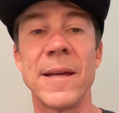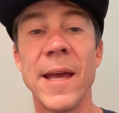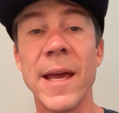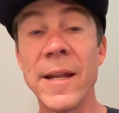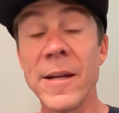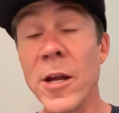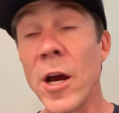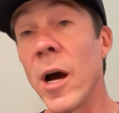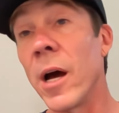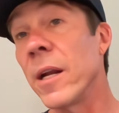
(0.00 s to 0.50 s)

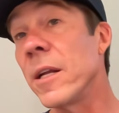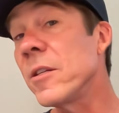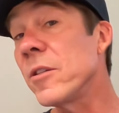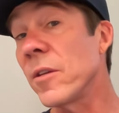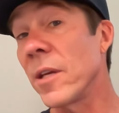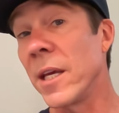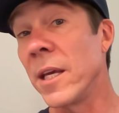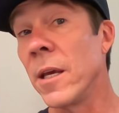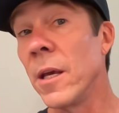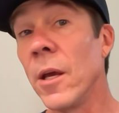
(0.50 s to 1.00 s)
And
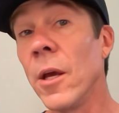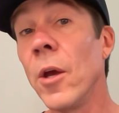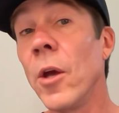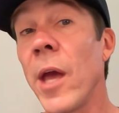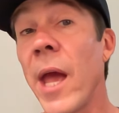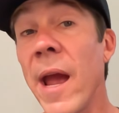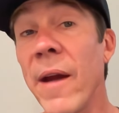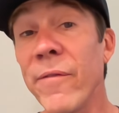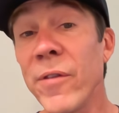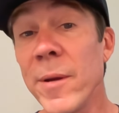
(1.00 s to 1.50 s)
honestly,
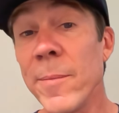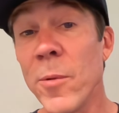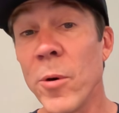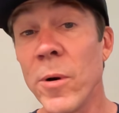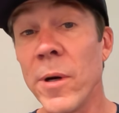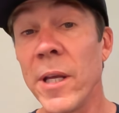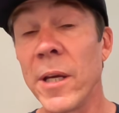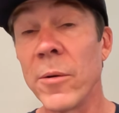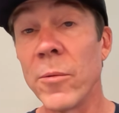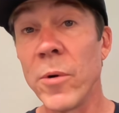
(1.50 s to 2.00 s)
every
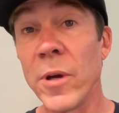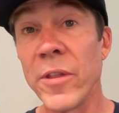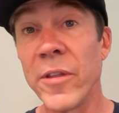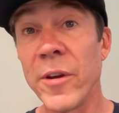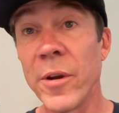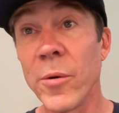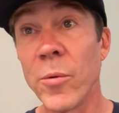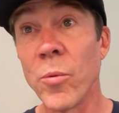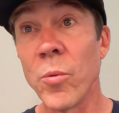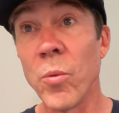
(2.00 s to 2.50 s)
morning with
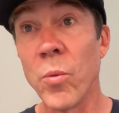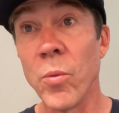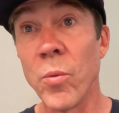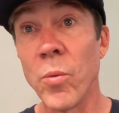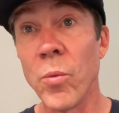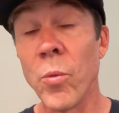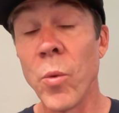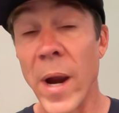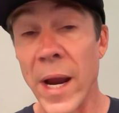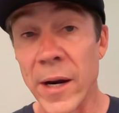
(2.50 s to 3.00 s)
your
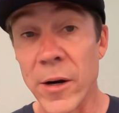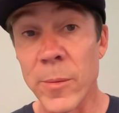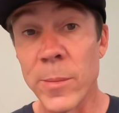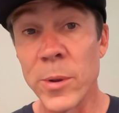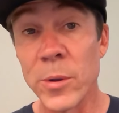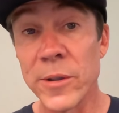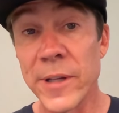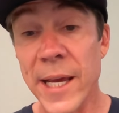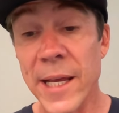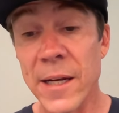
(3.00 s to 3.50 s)

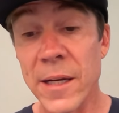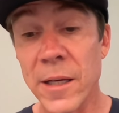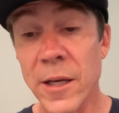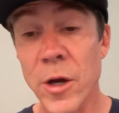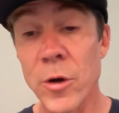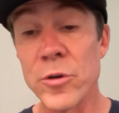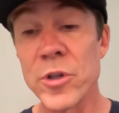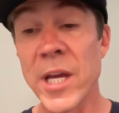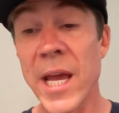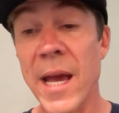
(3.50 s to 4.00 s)
wearable data,
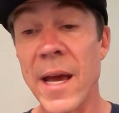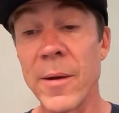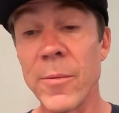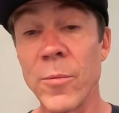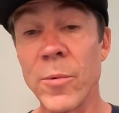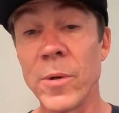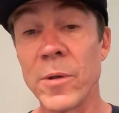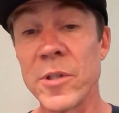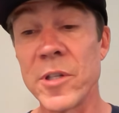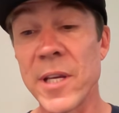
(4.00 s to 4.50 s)
CoachCat
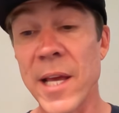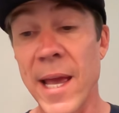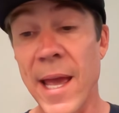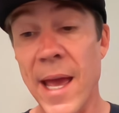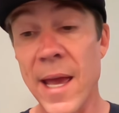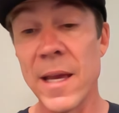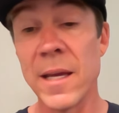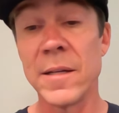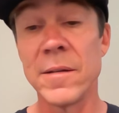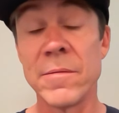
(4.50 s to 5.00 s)
will say,
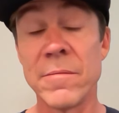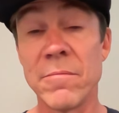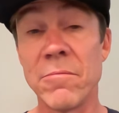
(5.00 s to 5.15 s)
hey,